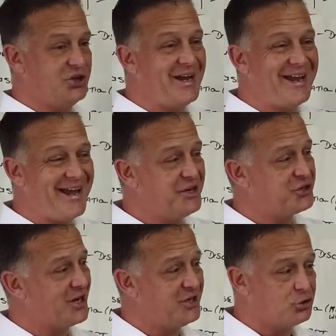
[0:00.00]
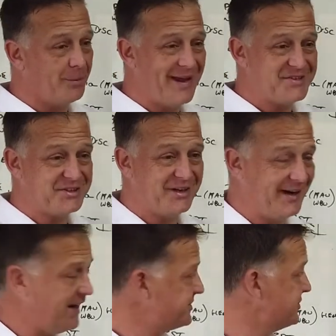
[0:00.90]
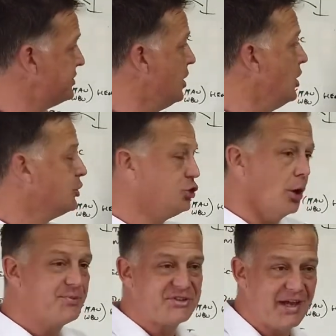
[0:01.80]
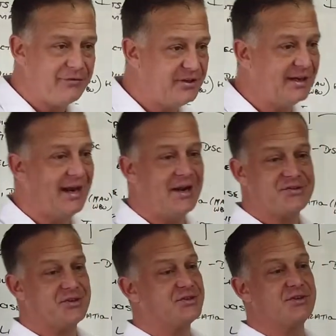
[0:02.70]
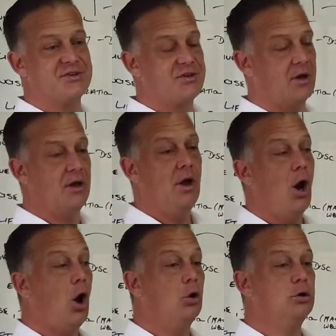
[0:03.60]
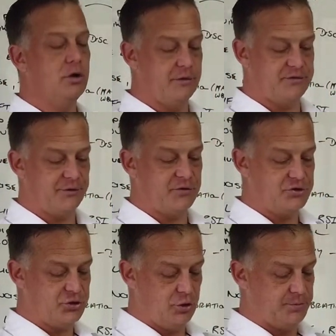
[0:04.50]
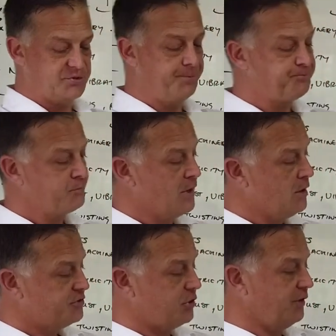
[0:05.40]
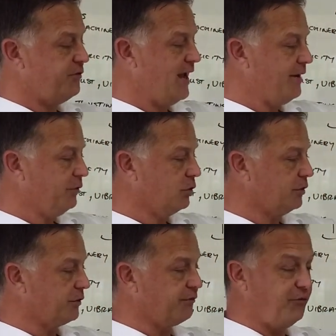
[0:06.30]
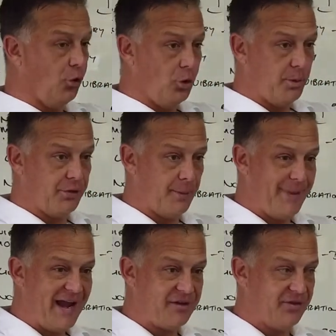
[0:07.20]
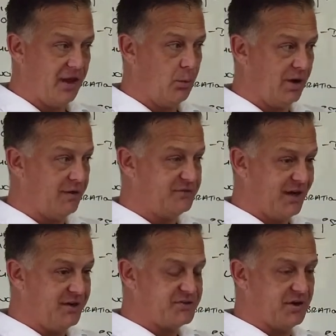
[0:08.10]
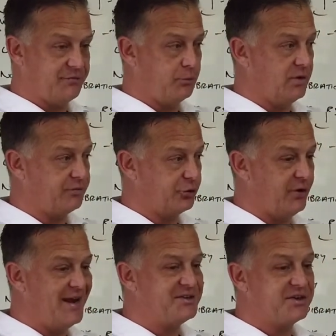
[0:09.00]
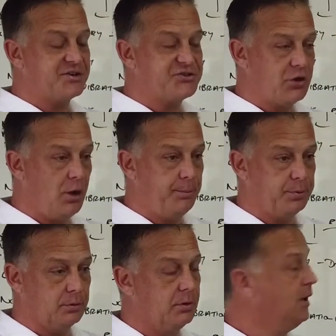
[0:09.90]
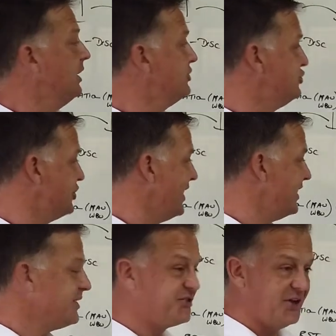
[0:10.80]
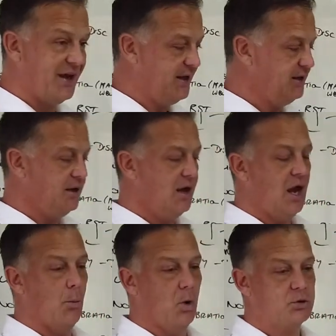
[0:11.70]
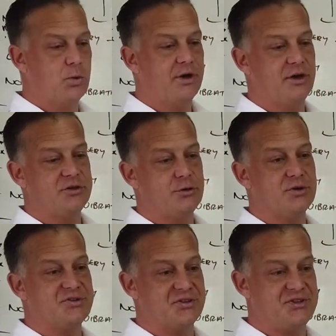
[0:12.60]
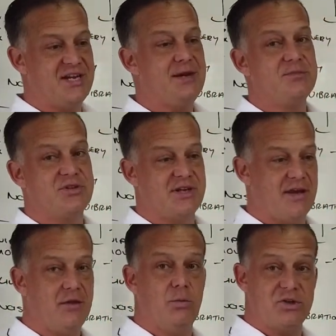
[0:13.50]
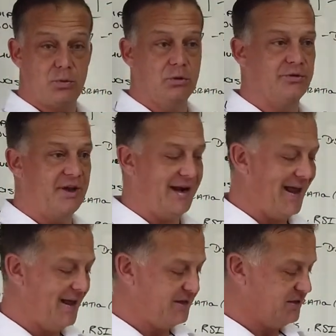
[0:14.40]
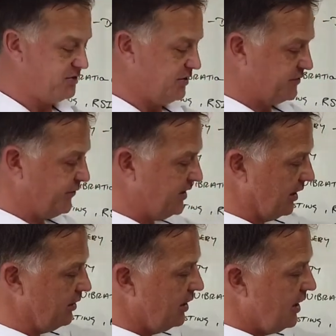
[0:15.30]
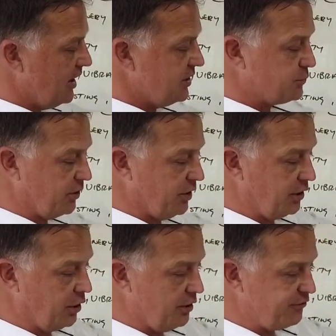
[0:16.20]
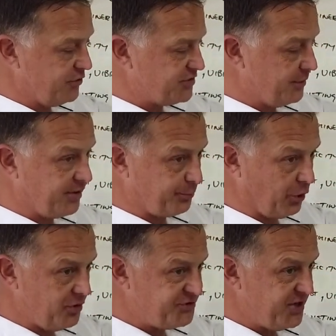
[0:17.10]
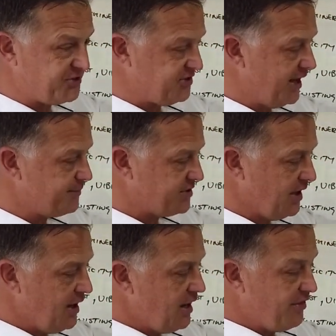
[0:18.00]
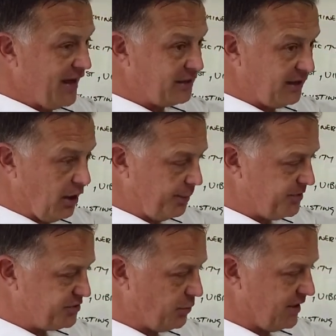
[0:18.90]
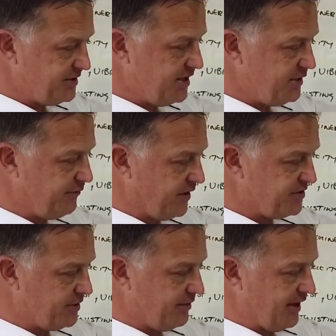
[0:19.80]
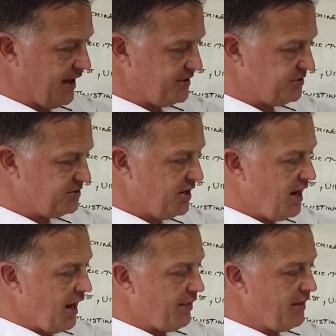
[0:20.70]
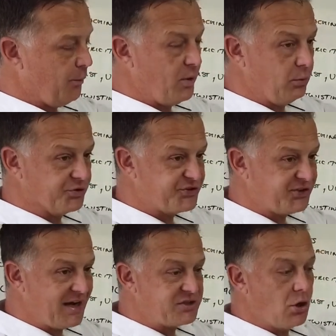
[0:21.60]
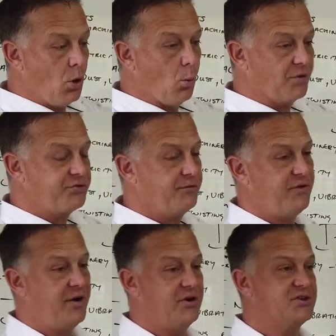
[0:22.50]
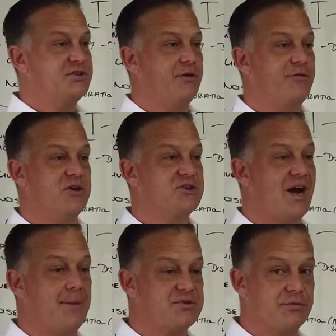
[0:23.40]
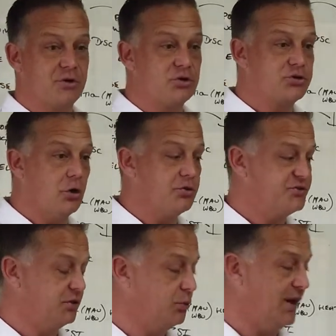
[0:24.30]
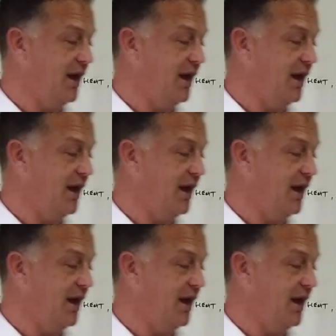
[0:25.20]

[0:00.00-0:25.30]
JHA, Job Hazard Analysis, Job Safety Analysis, there's a whole load of different terms. So if you have a look at the form on the back there, what I've done is we've created a sample JSA, and what we're going to do as a team together, which we'll then add into this video, is we're going to go through some of the process steps. That will help us to identify some of the hazards, and then we will state what the various different types of controls that we